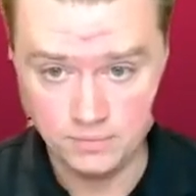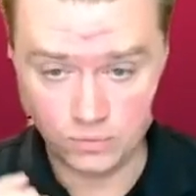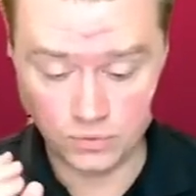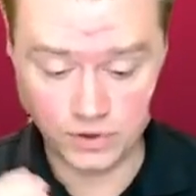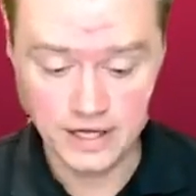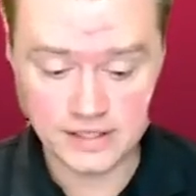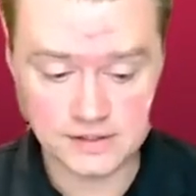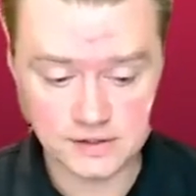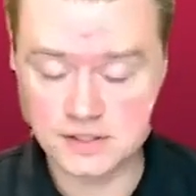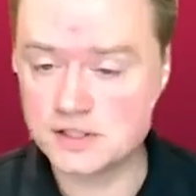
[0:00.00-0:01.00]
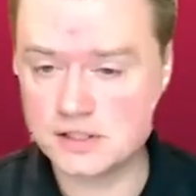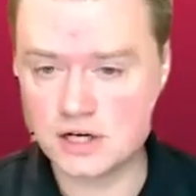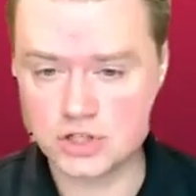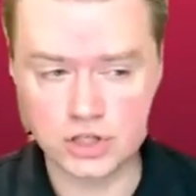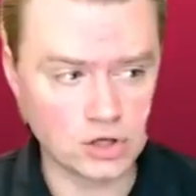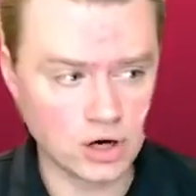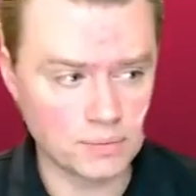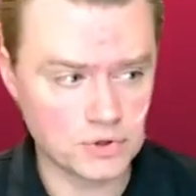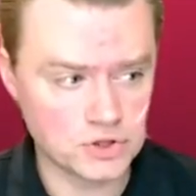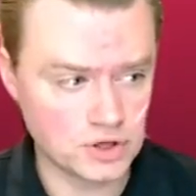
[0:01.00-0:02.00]
This is actually a good
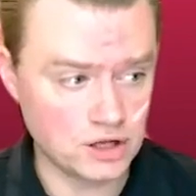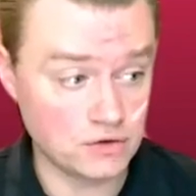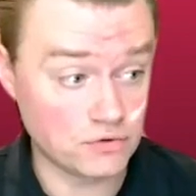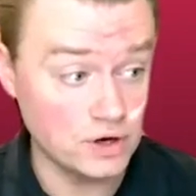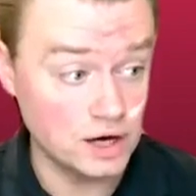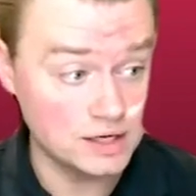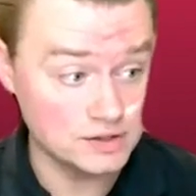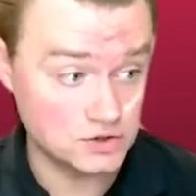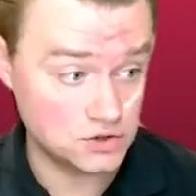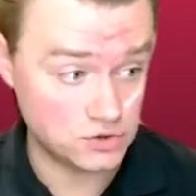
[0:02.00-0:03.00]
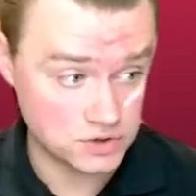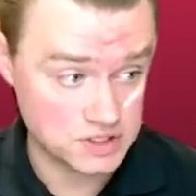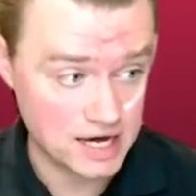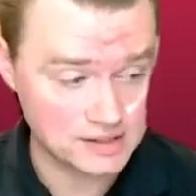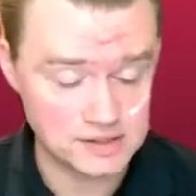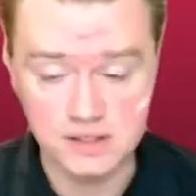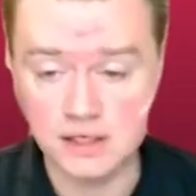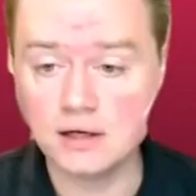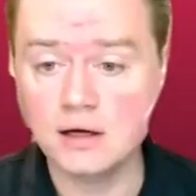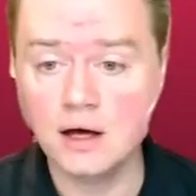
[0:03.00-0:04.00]
opportunity for us to test
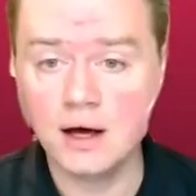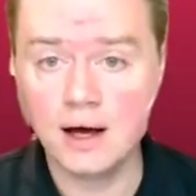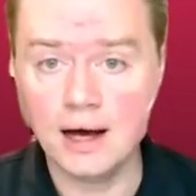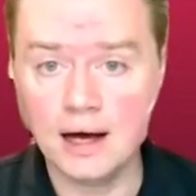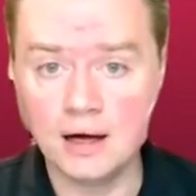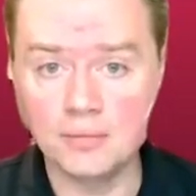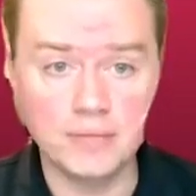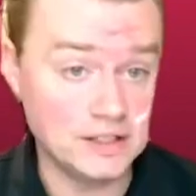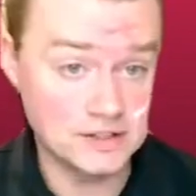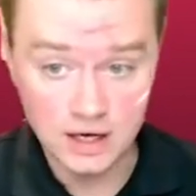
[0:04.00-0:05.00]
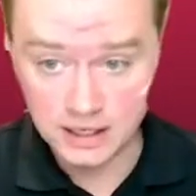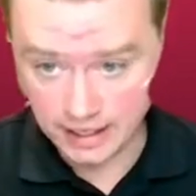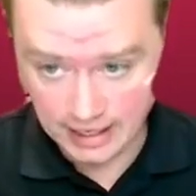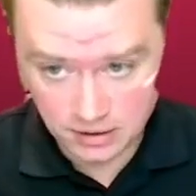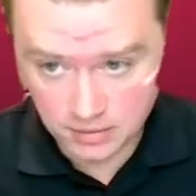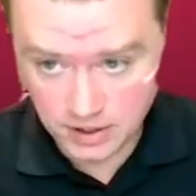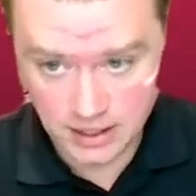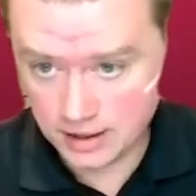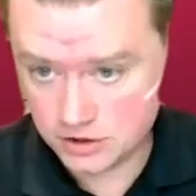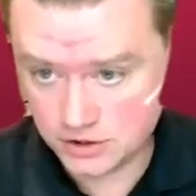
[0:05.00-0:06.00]
it. It's not going to animate
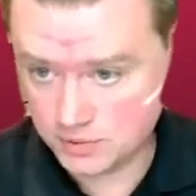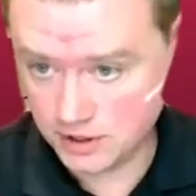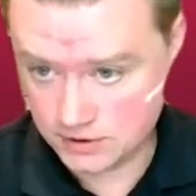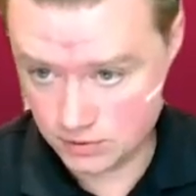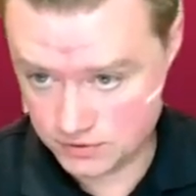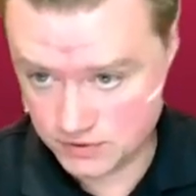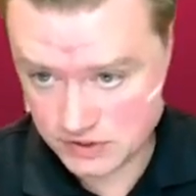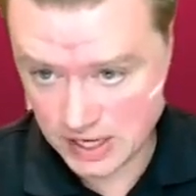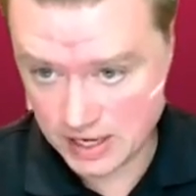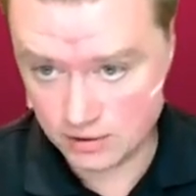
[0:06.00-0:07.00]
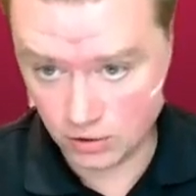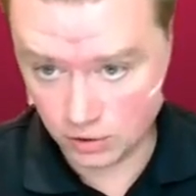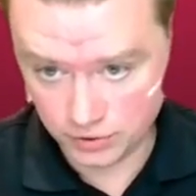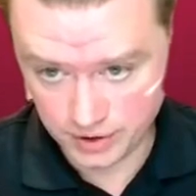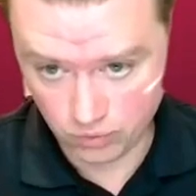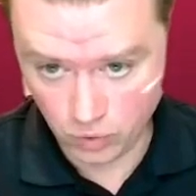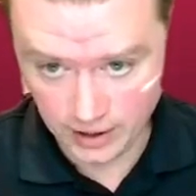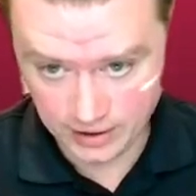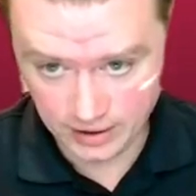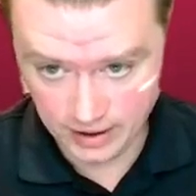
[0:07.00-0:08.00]
yet just because we've set only
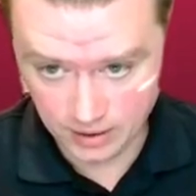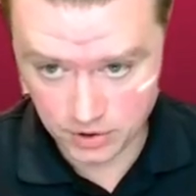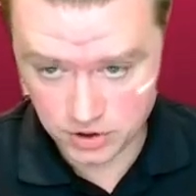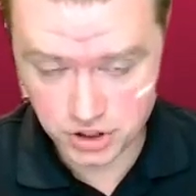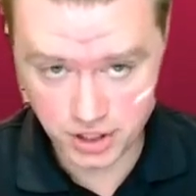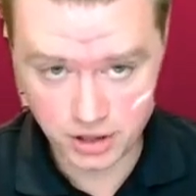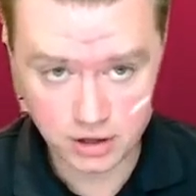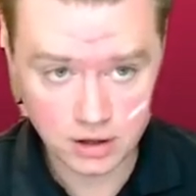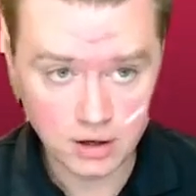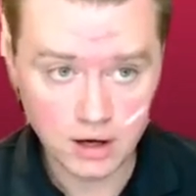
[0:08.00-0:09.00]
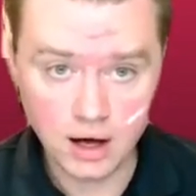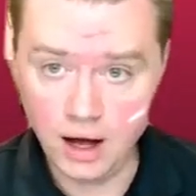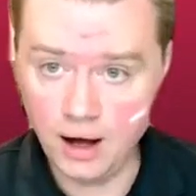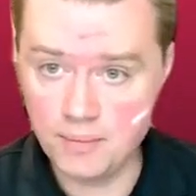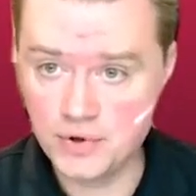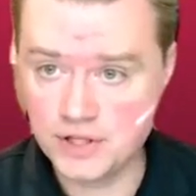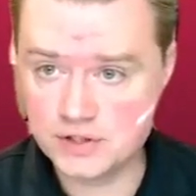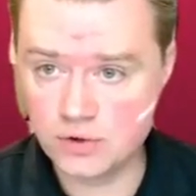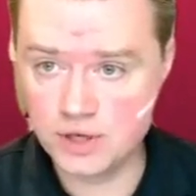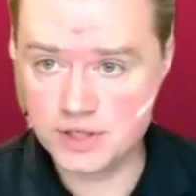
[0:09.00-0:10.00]
one image here. But let's
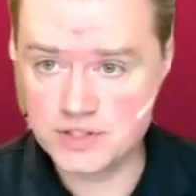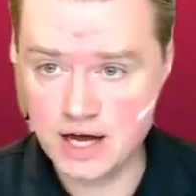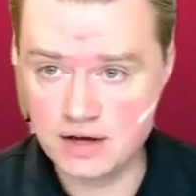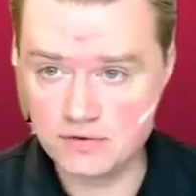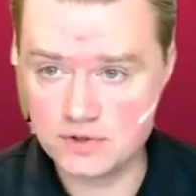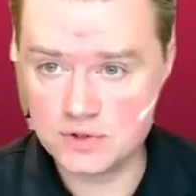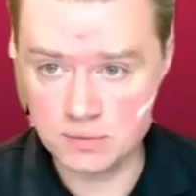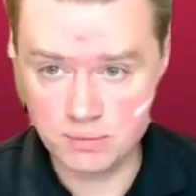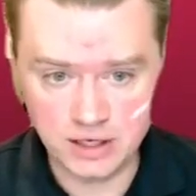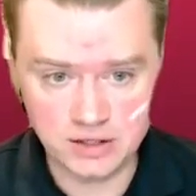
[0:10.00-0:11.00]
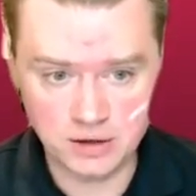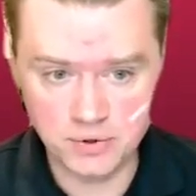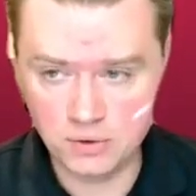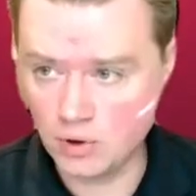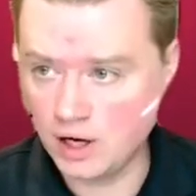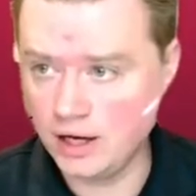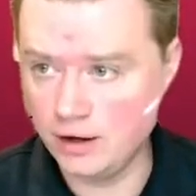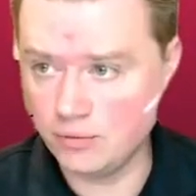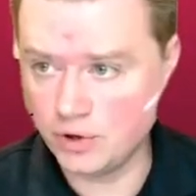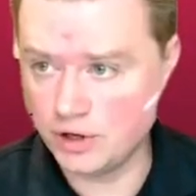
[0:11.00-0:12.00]
go ahead and dive into main.py
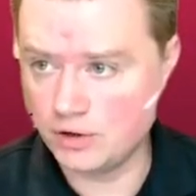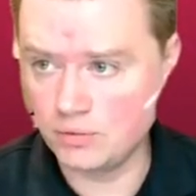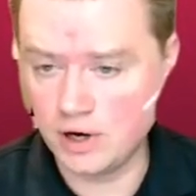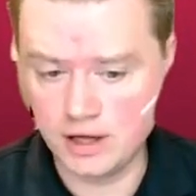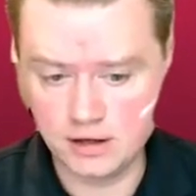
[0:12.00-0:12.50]
and we're going to run it.